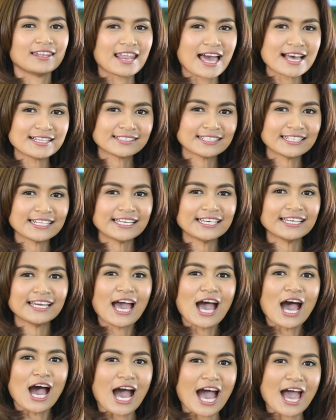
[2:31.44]
Lastly,
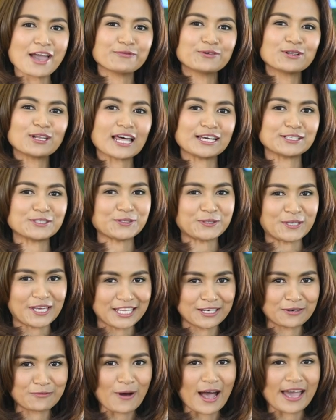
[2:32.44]
I would like to
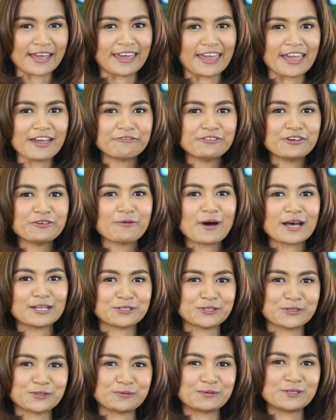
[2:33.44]
invite
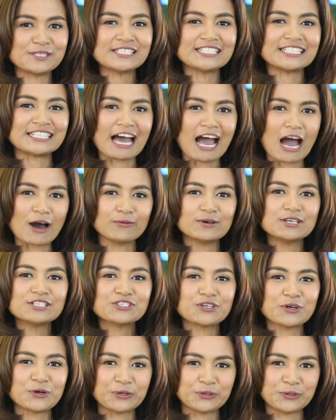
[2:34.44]
everyone to visit our
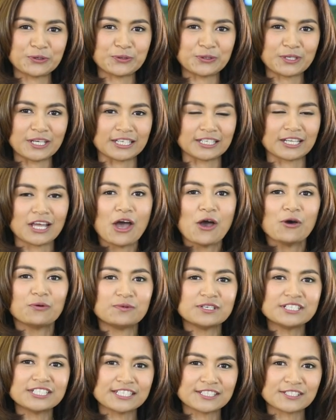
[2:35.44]
show unit,
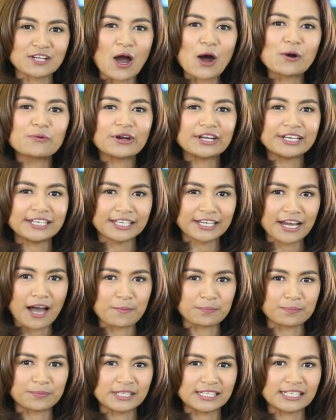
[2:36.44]
which is already
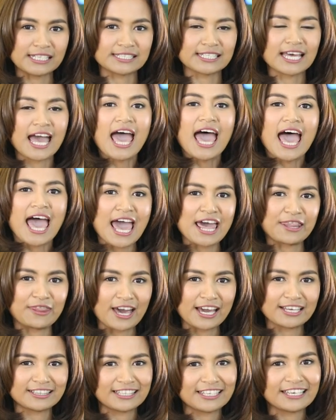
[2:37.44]
complete.
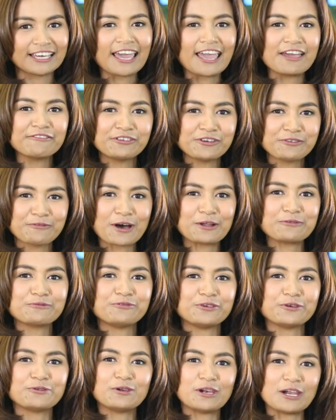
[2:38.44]
And I think
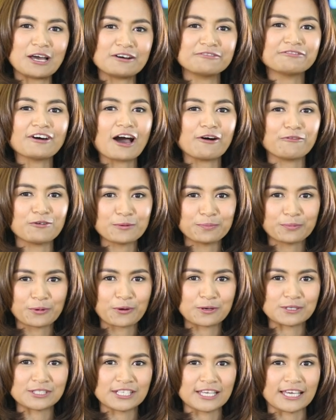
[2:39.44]
everyone will love our
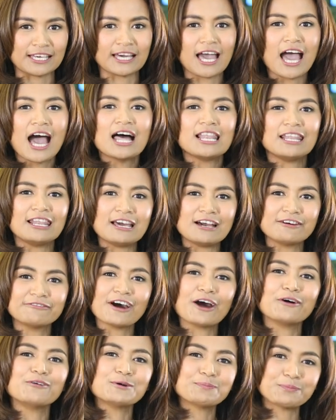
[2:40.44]
project, love
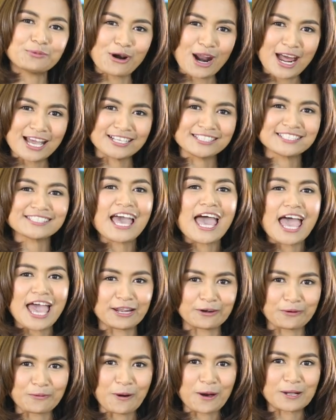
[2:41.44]
our price
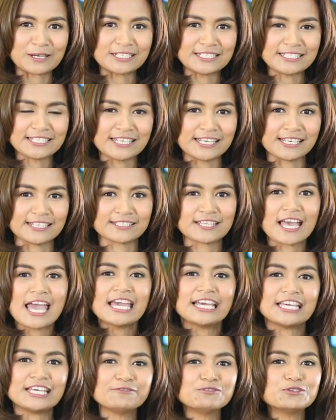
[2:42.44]
and qualities.
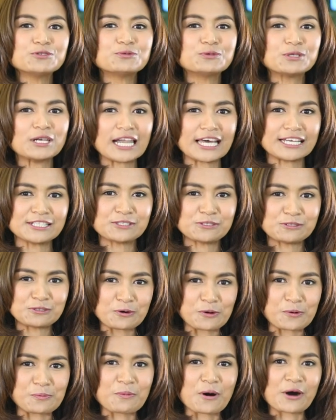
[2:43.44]
If you would like to
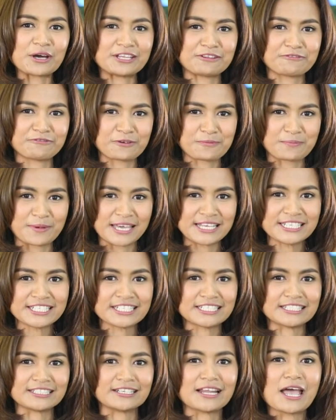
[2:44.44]
know more
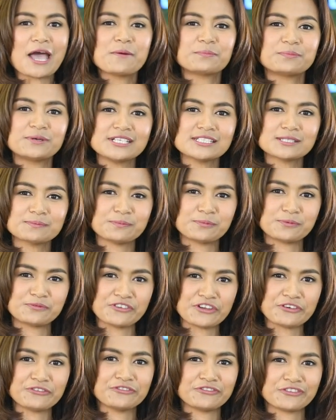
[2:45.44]
information, please
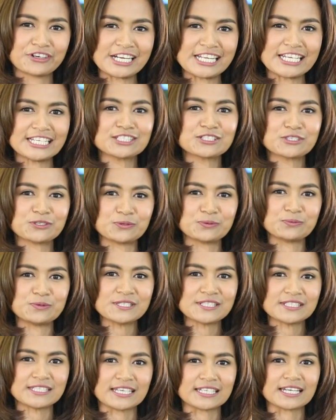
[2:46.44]
feel free to
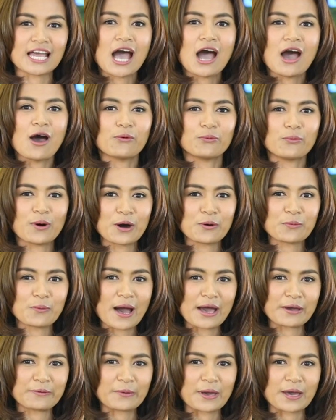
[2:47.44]
visit
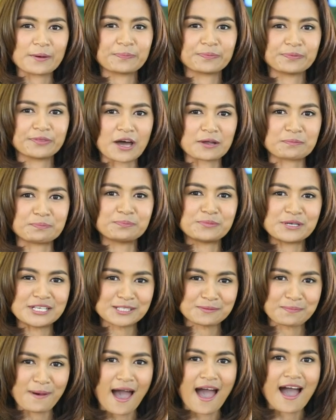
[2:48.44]

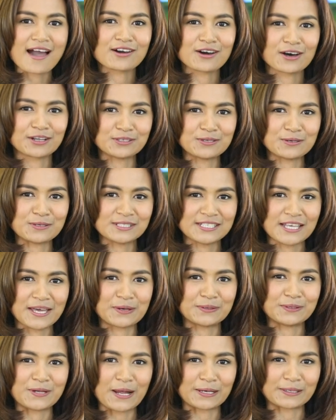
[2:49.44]

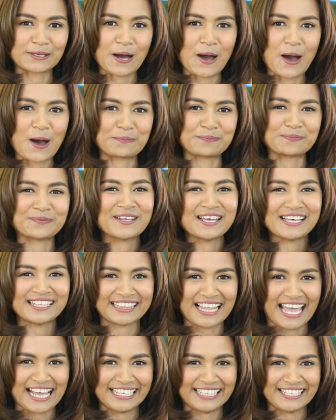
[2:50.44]
worldwideweb.breezeparkcondotel.com.
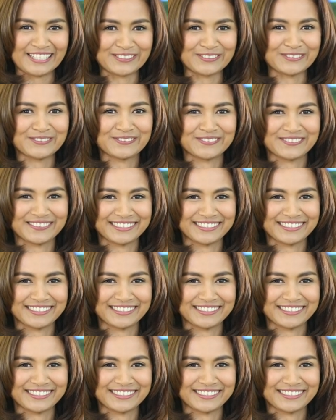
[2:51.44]
Thank you.